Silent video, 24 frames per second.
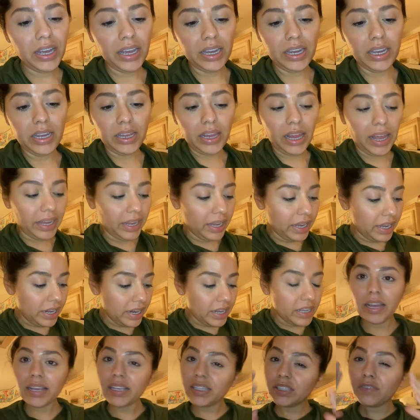like
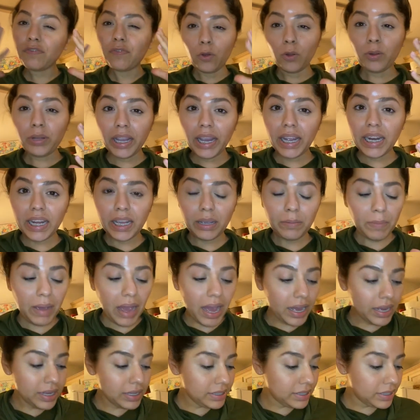an exfoliating
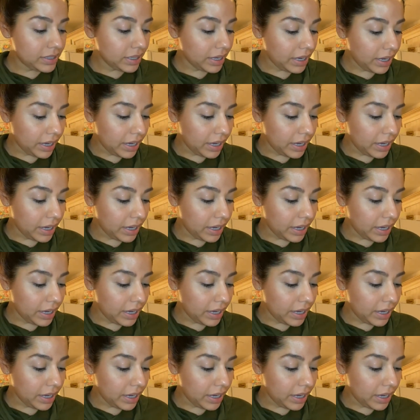mask.